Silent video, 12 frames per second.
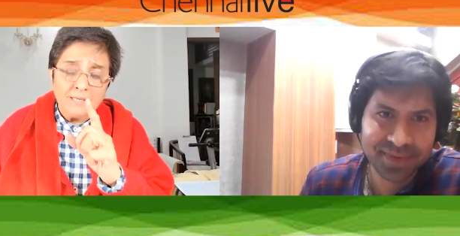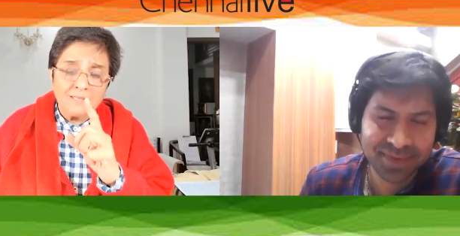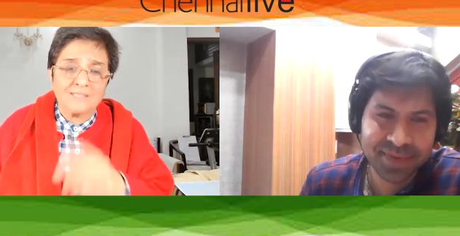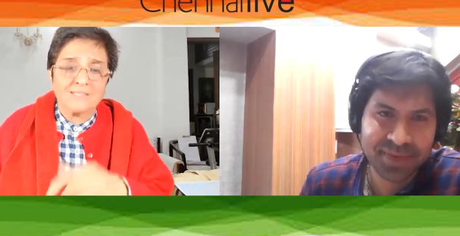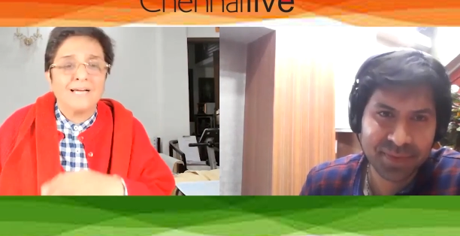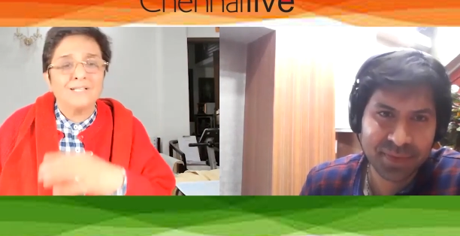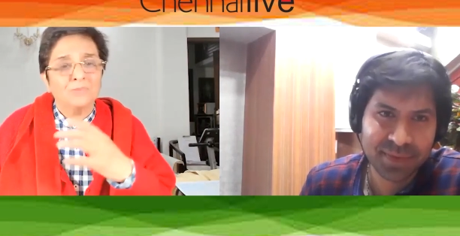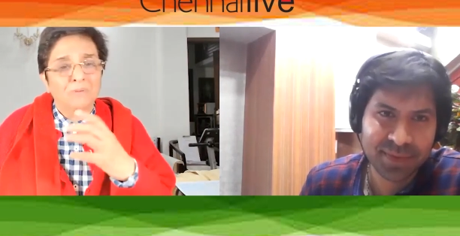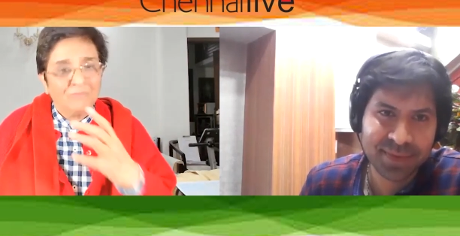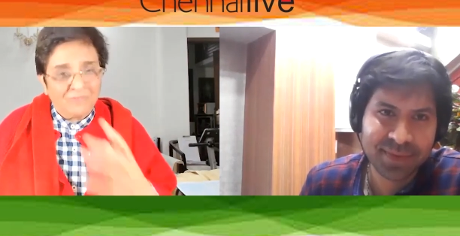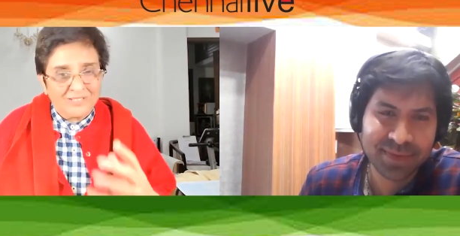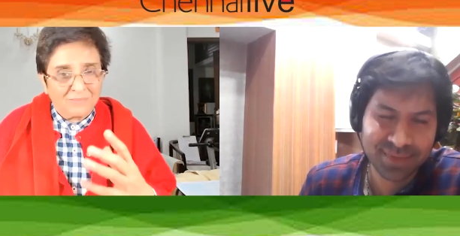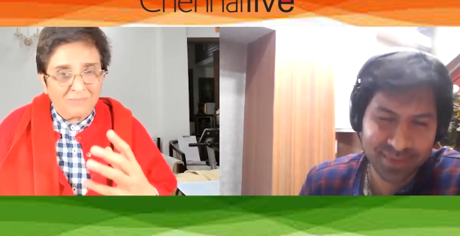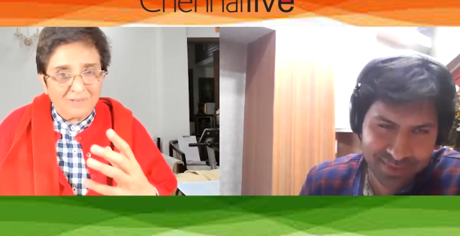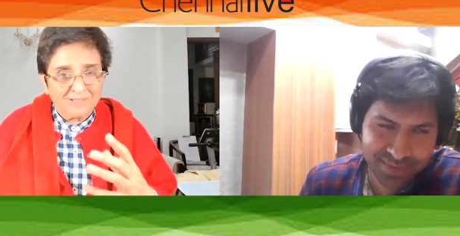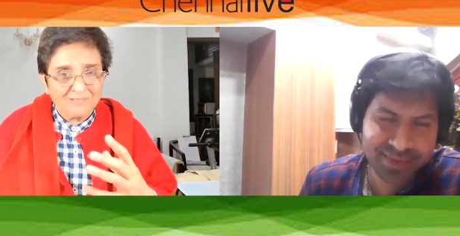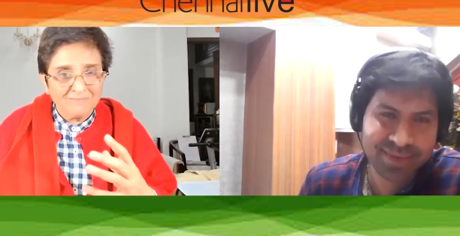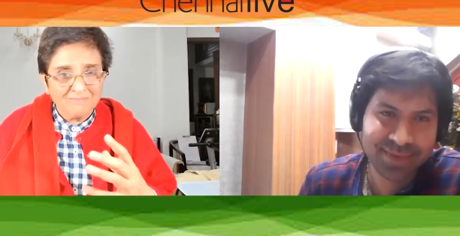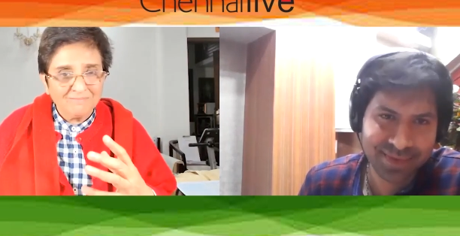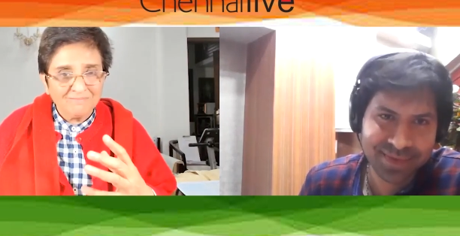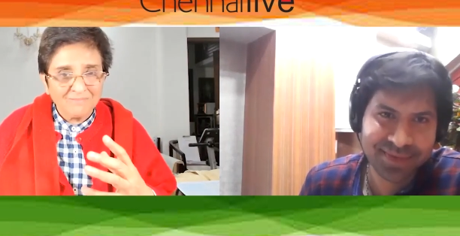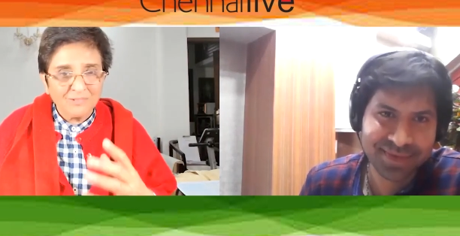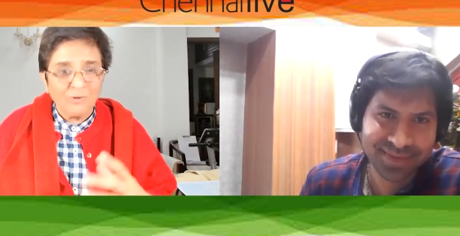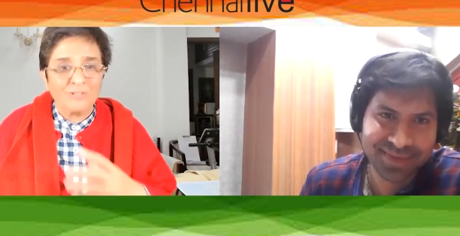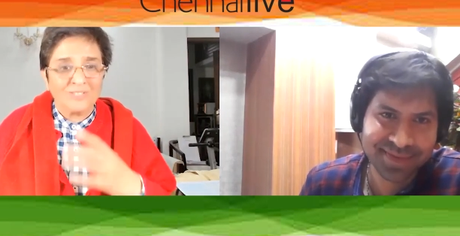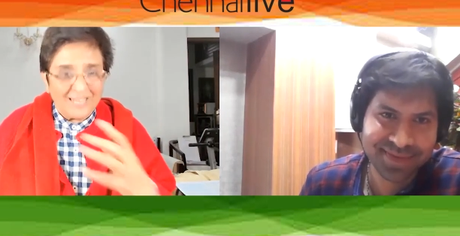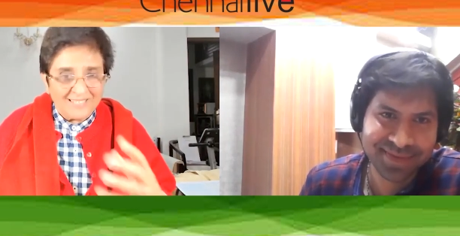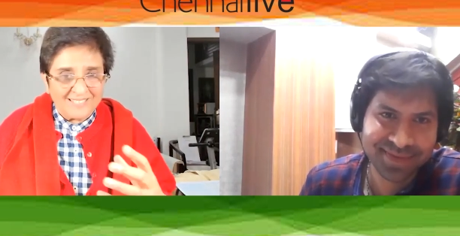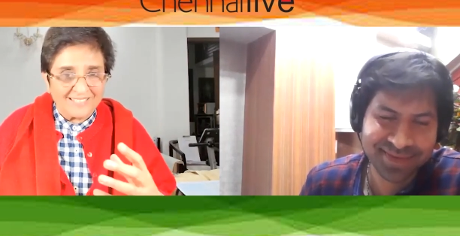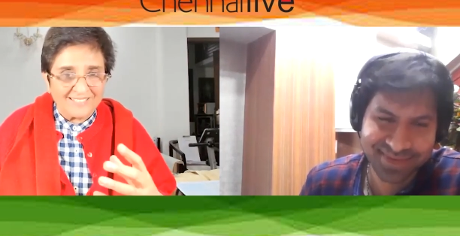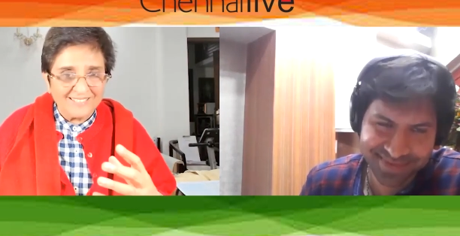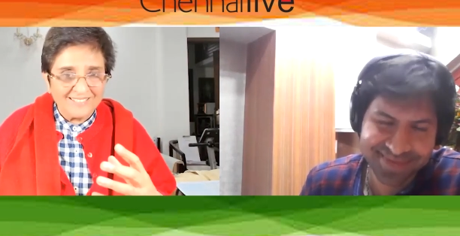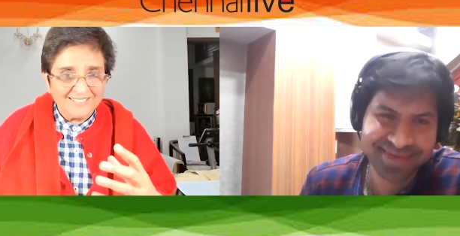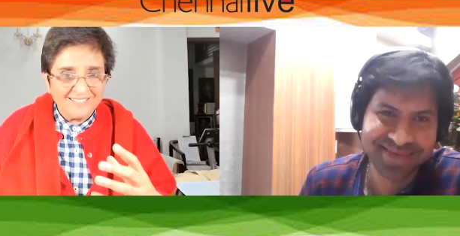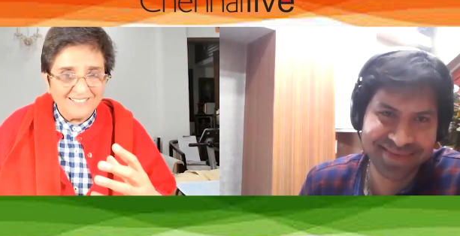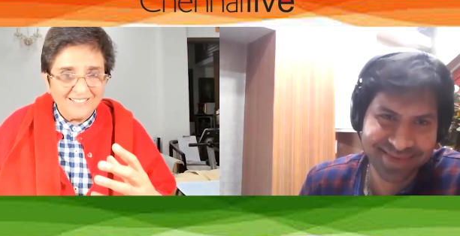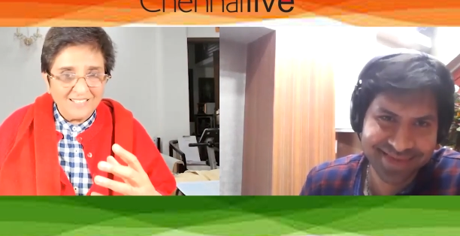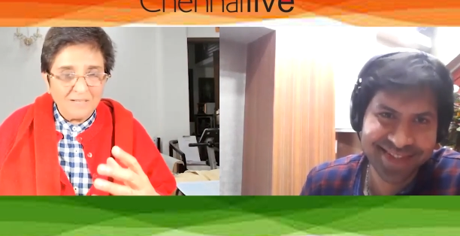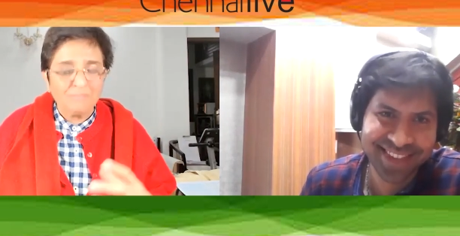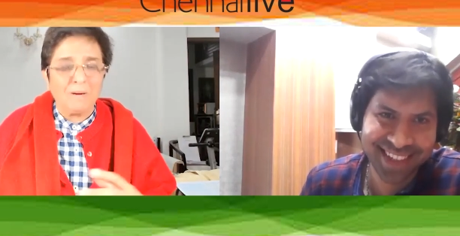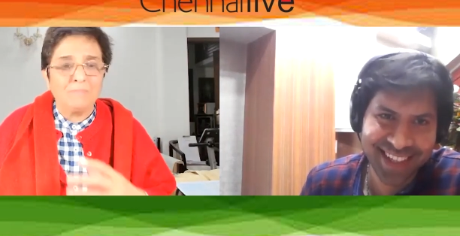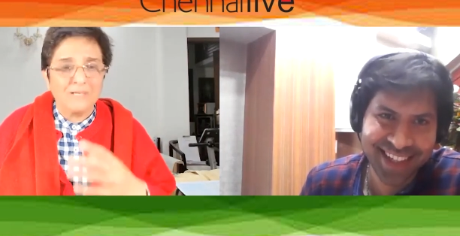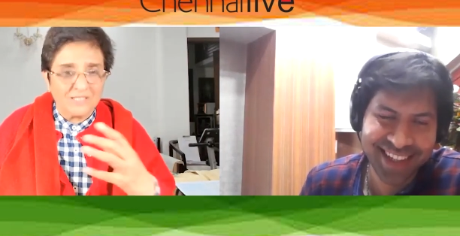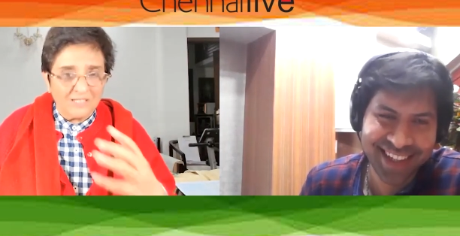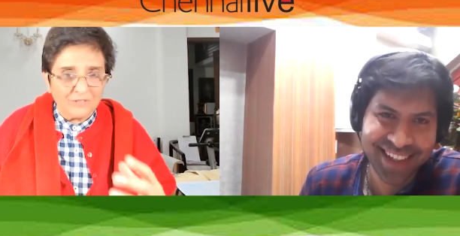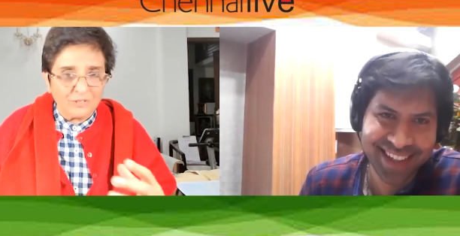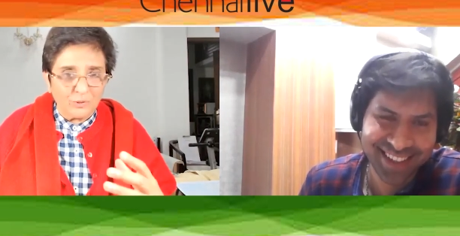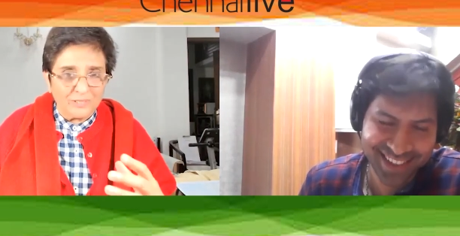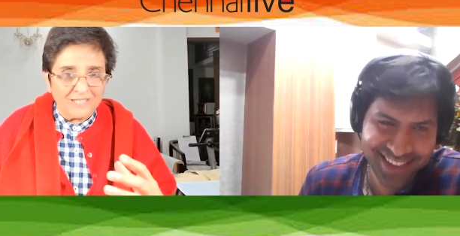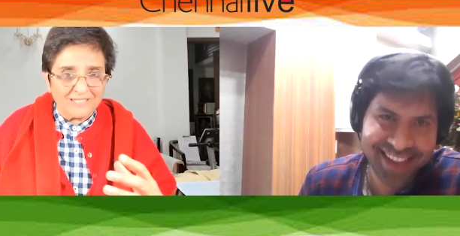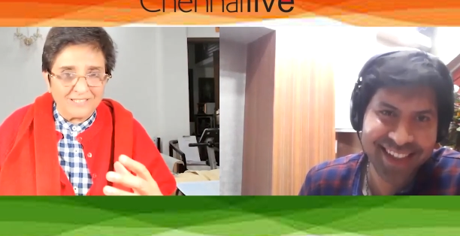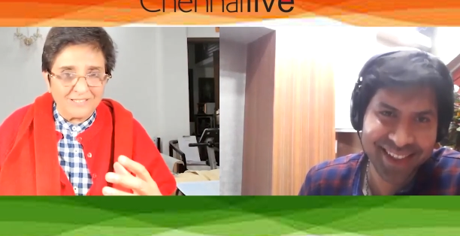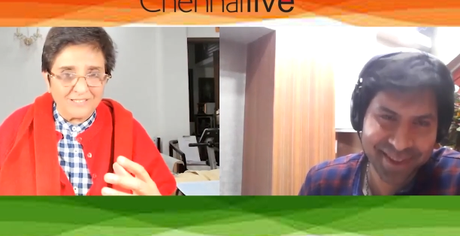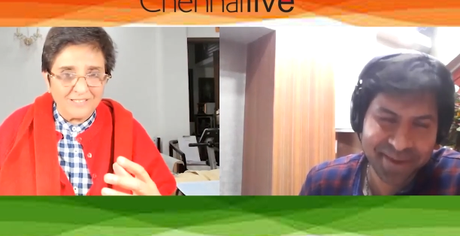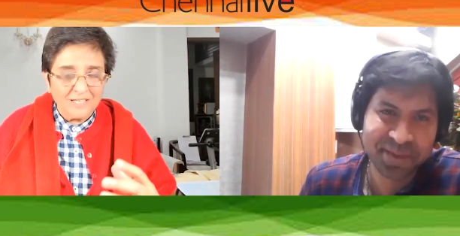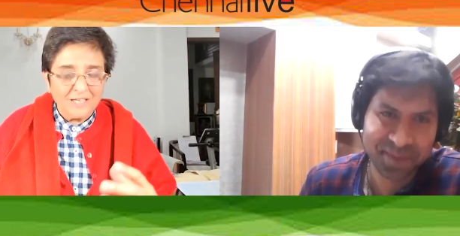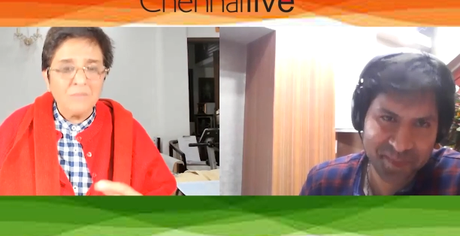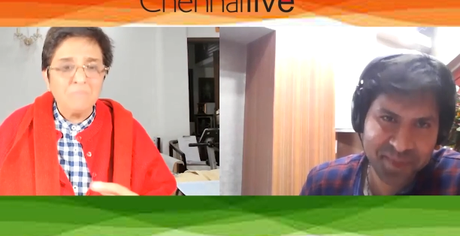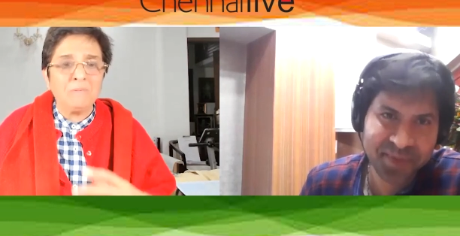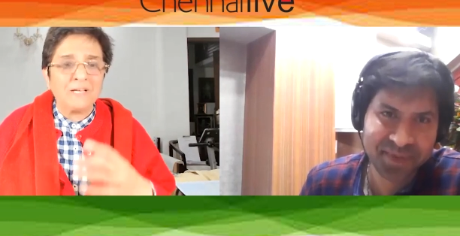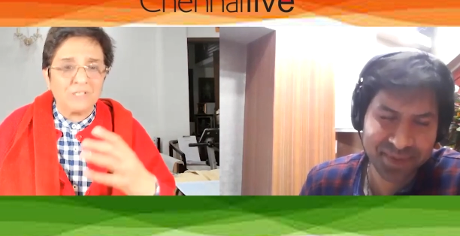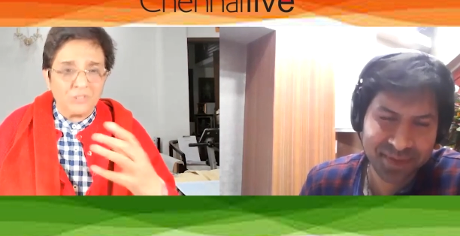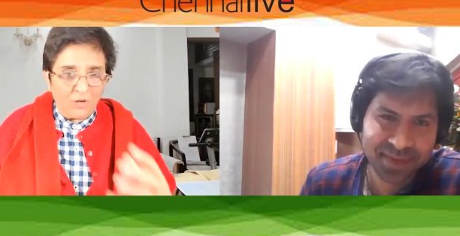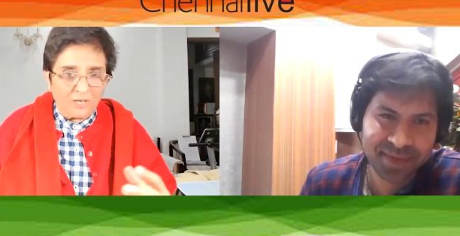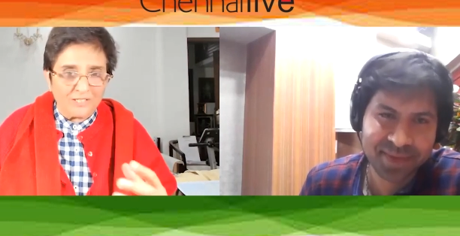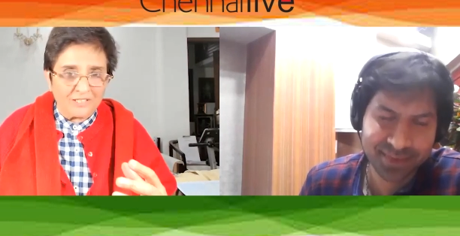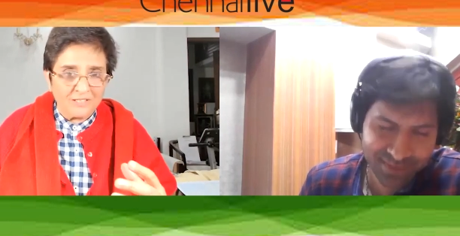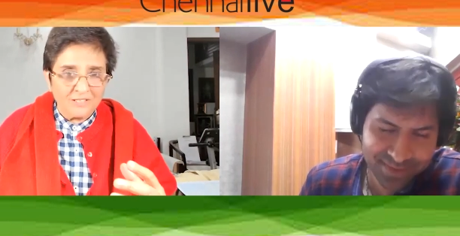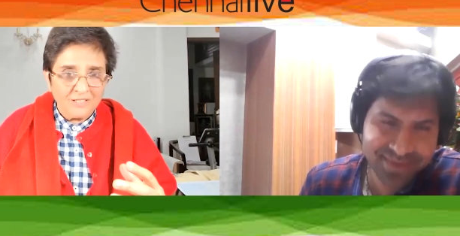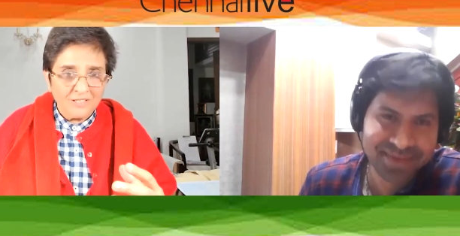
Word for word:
Speaker 1: decides to be visible, authentic, public service oriented, patriotic,